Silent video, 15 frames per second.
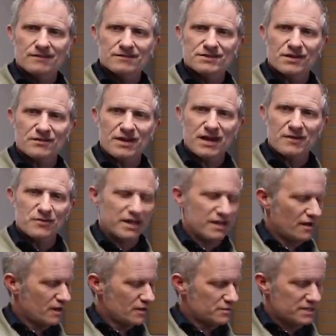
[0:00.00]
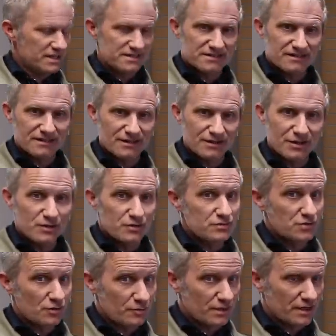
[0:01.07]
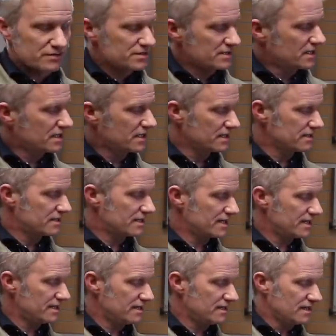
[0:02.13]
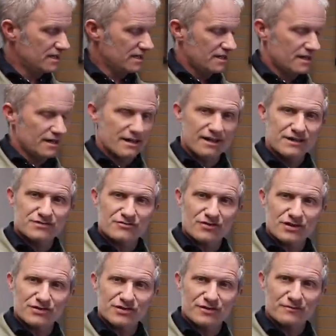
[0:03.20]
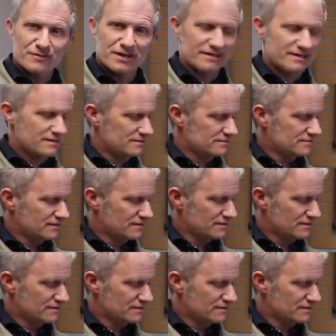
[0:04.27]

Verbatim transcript: So there we go, this concludes almost the construction of my little